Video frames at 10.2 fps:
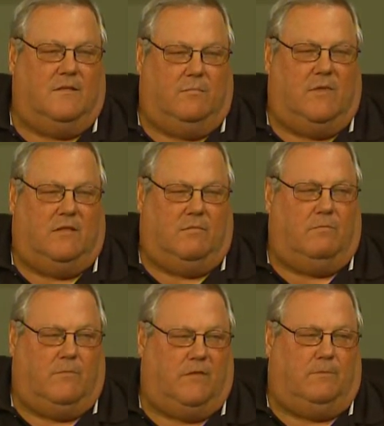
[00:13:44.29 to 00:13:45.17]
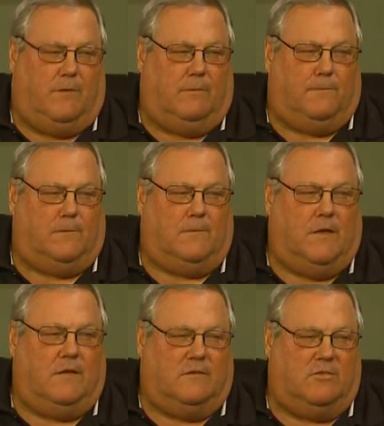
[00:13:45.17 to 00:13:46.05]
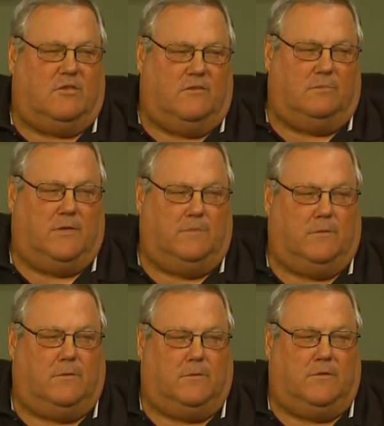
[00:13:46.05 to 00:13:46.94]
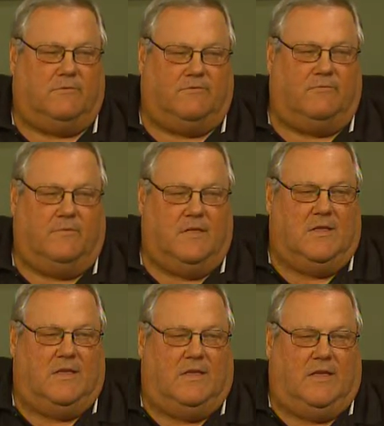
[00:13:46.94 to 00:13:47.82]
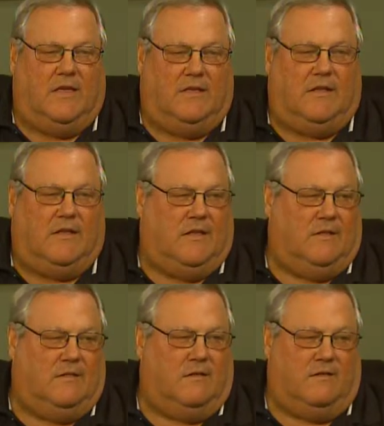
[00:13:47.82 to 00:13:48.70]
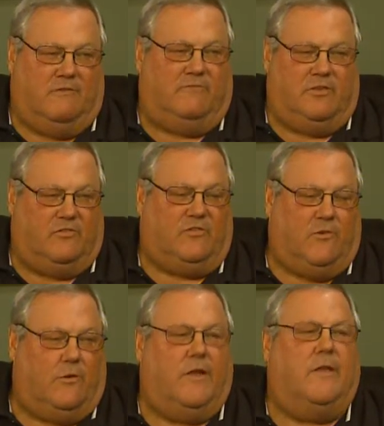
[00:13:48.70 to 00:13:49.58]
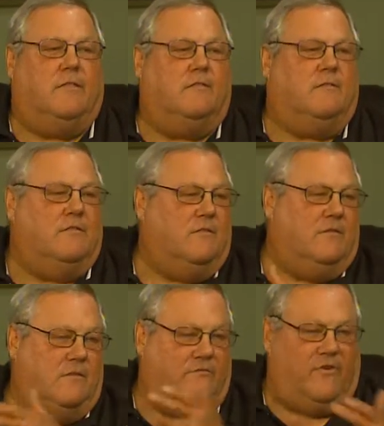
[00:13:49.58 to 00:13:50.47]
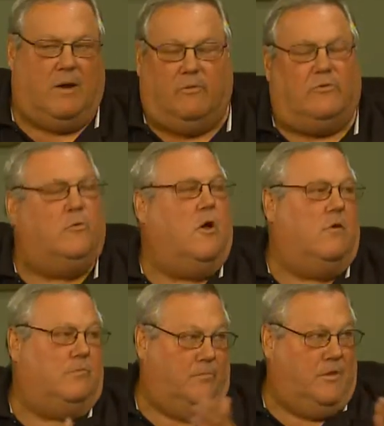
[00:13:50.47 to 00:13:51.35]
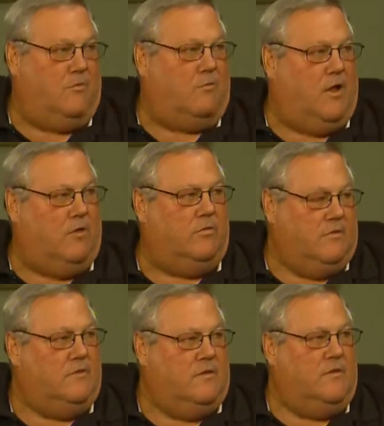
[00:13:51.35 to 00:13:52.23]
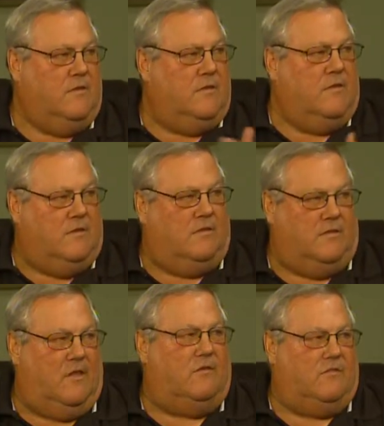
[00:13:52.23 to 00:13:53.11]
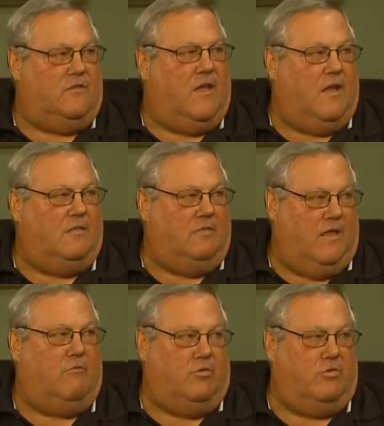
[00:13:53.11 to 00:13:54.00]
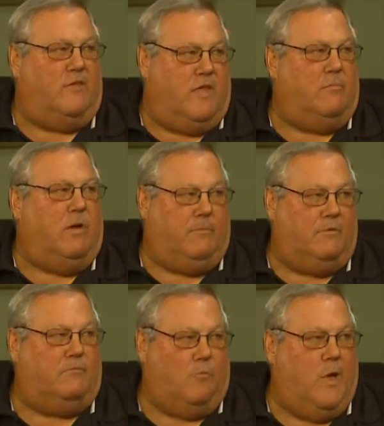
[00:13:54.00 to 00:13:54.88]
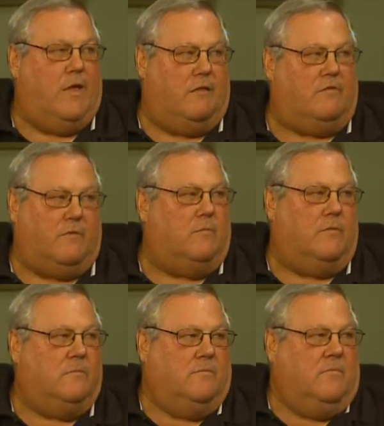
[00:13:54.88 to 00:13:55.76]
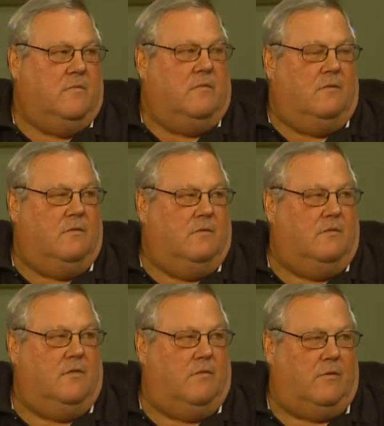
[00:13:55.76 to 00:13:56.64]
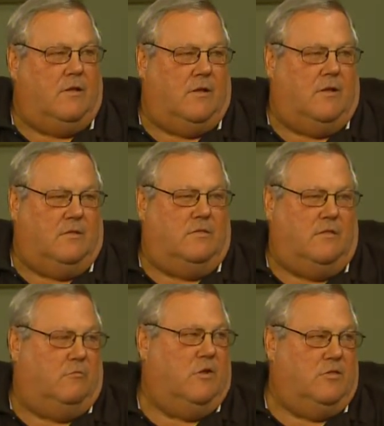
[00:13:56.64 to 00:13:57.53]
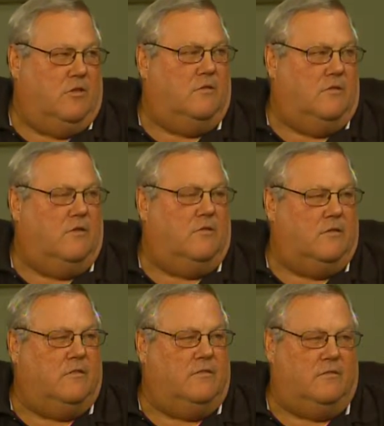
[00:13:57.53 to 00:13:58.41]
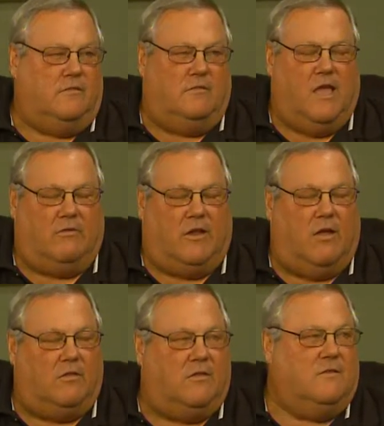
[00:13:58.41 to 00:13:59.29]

meat people, cheese people, and a fish store, and the farmers would all be around the outside. They originally came up in wagons from, the ridge, in Niagara County.